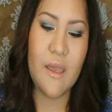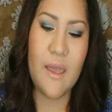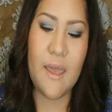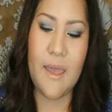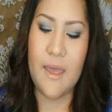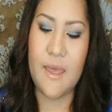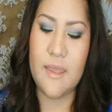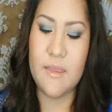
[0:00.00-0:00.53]

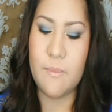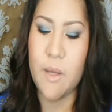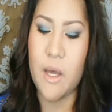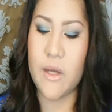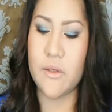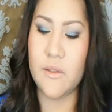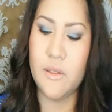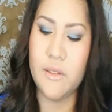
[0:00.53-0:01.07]
And the
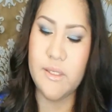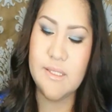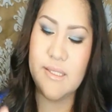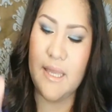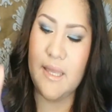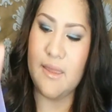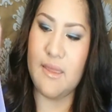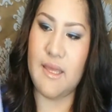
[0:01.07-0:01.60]
bottle looks
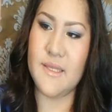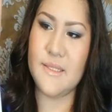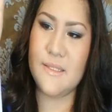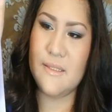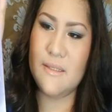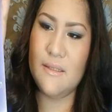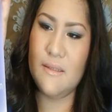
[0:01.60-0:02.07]
like this.